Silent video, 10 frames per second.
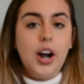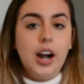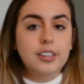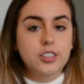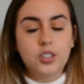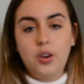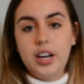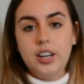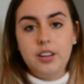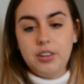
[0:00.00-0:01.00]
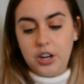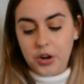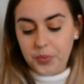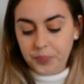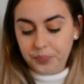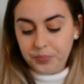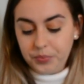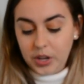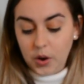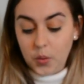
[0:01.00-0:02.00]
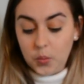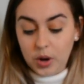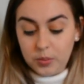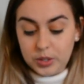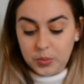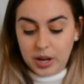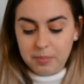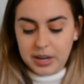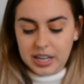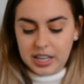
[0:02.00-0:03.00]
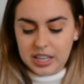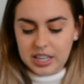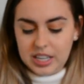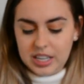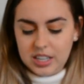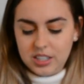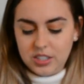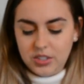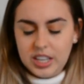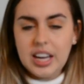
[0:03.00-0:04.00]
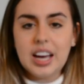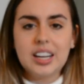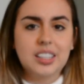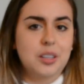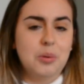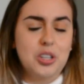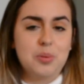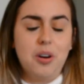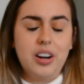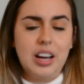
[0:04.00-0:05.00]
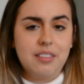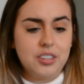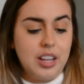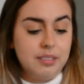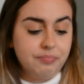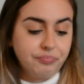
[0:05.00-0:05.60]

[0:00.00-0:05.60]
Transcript: And so I didn't even know what was what, but I do think I had a little bit of spotting after that.